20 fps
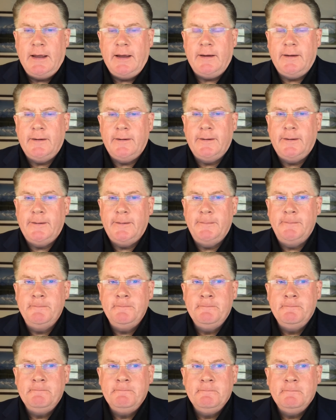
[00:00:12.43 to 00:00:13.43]

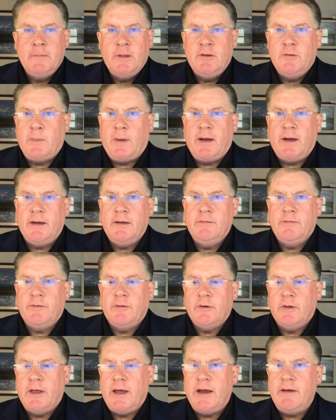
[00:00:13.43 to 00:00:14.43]
It's probably,
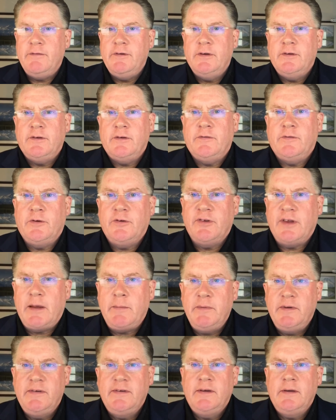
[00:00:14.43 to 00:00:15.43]
for a lot of you, it's the first
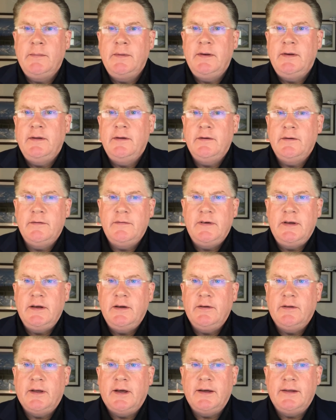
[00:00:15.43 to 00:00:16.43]
time you've seen me do a
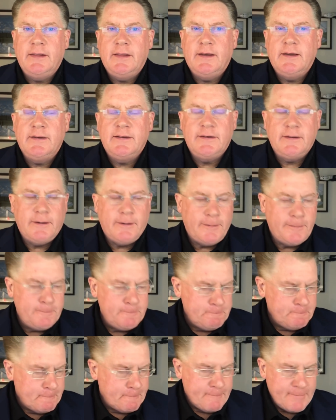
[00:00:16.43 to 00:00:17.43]
video like this. So,
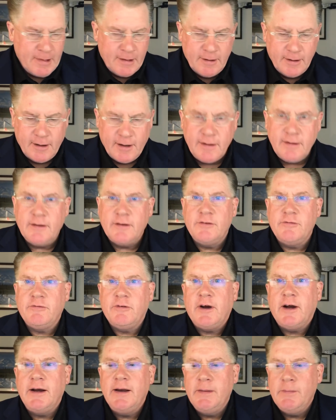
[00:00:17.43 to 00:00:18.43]
you guys, it's
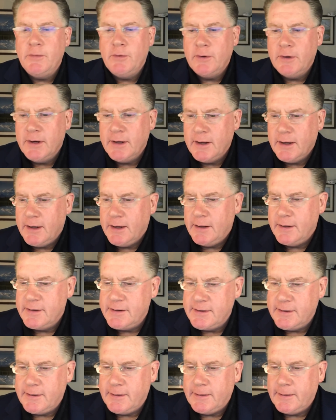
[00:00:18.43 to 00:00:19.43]
Friday morning.
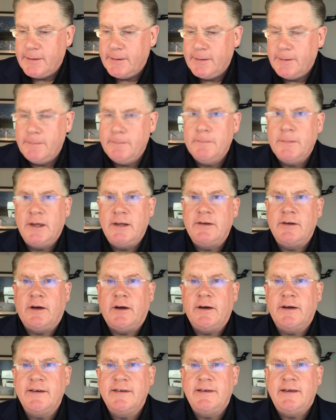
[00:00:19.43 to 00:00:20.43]
It's
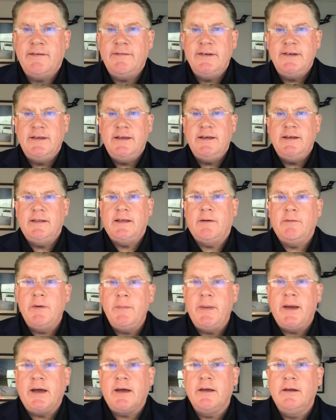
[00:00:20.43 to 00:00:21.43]
August 17th. I
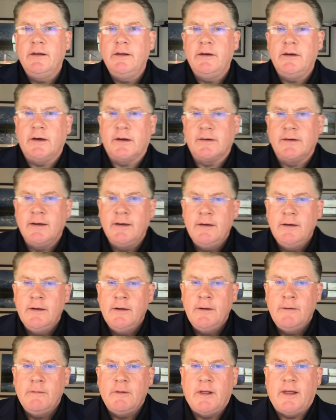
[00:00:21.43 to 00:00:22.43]
went back and looked.
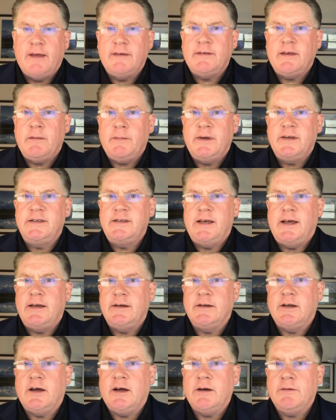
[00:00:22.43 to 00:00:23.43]
The last time I sat
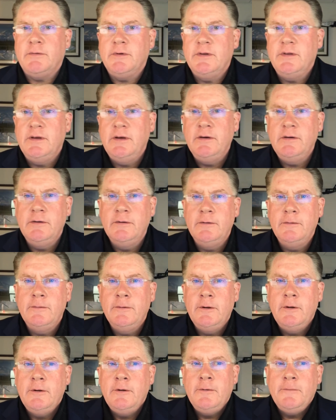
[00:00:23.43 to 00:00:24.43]
and talked with you
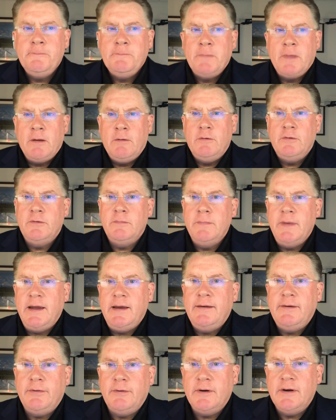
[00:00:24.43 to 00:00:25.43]
was
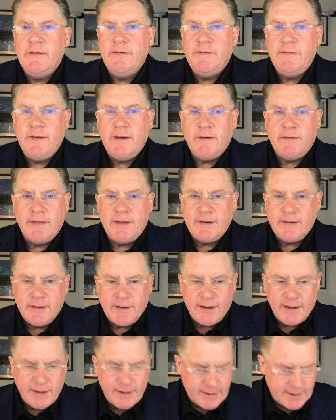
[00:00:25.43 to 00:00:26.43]
May 25th. That's
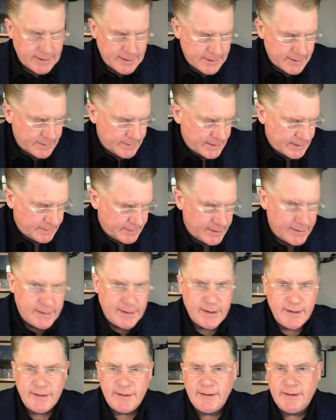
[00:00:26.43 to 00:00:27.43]
like, how many
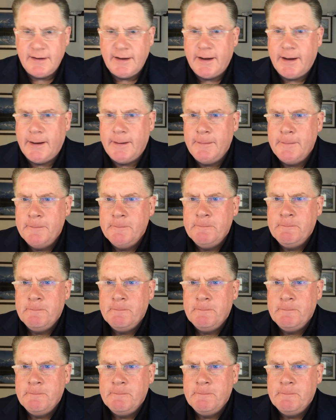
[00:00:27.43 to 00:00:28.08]
days is that?